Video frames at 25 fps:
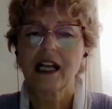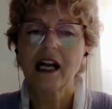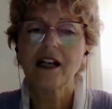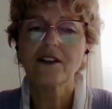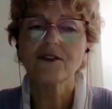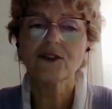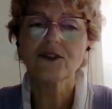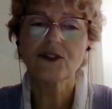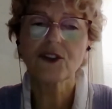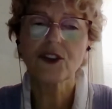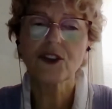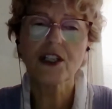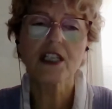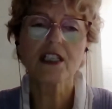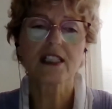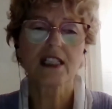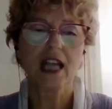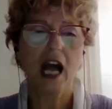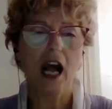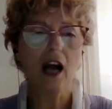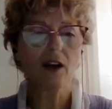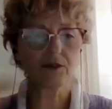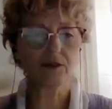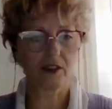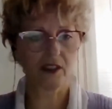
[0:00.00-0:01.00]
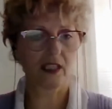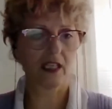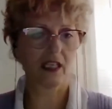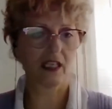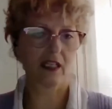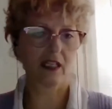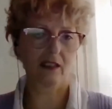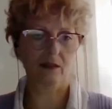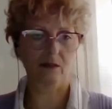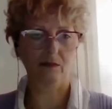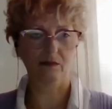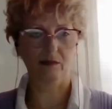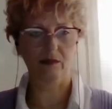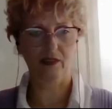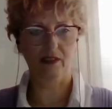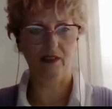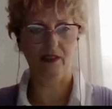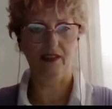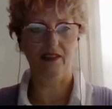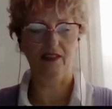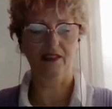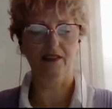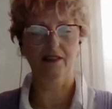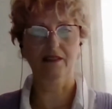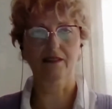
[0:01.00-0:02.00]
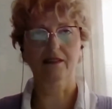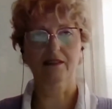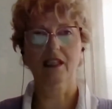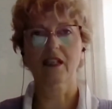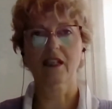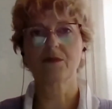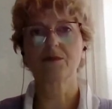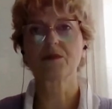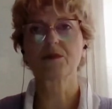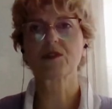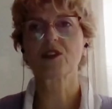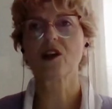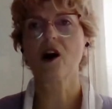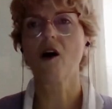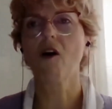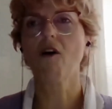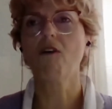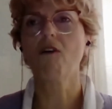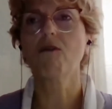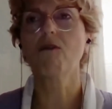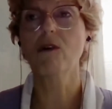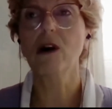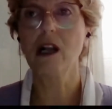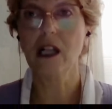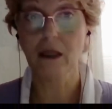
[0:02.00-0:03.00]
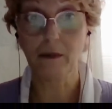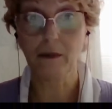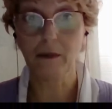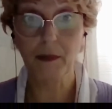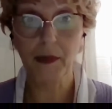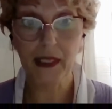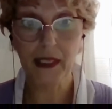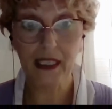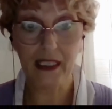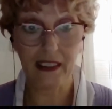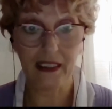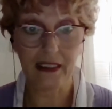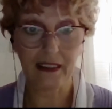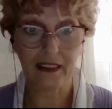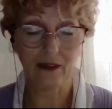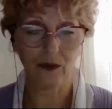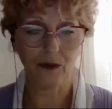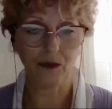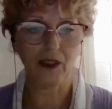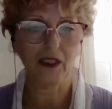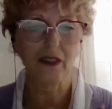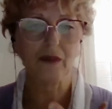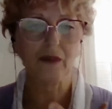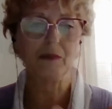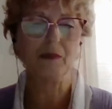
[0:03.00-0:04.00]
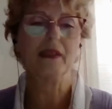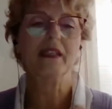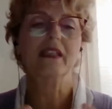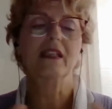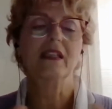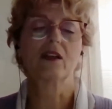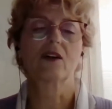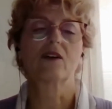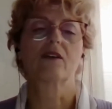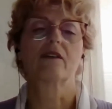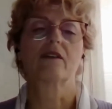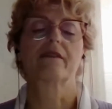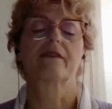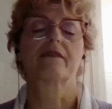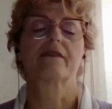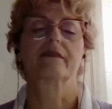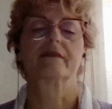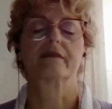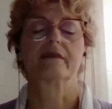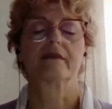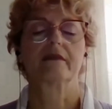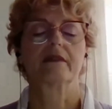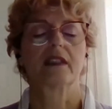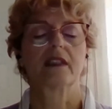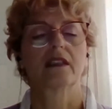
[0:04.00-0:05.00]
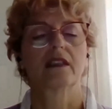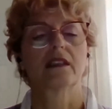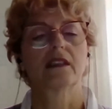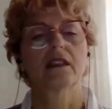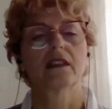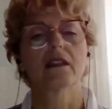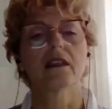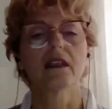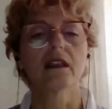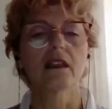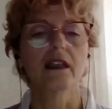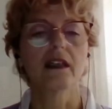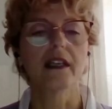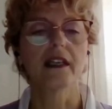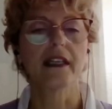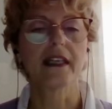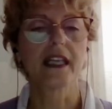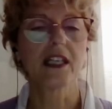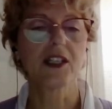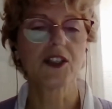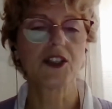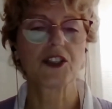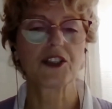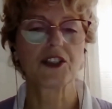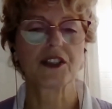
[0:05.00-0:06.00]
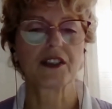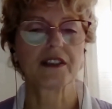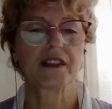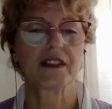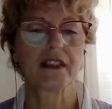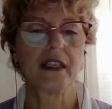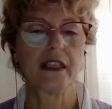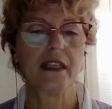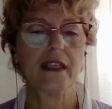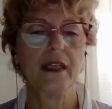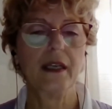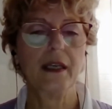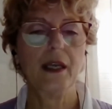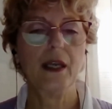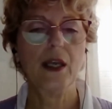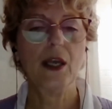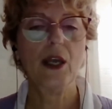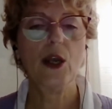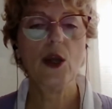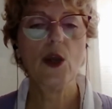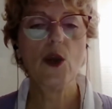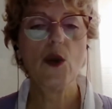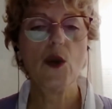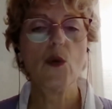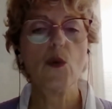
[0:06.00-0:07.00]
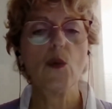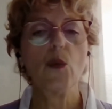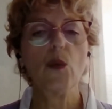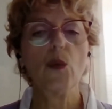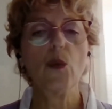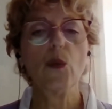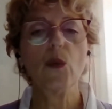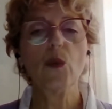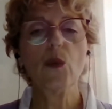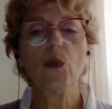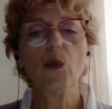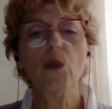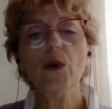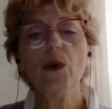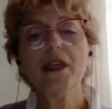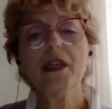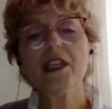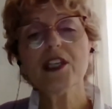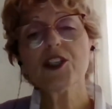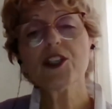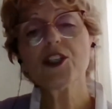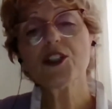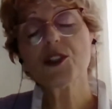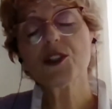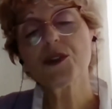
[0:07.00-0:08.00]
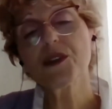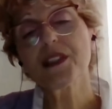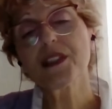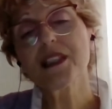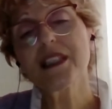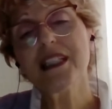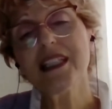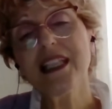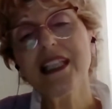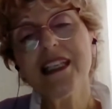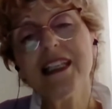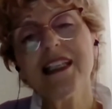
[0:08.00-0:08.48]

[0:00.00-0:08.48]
country's outcome in terms of well-being of a nation, we should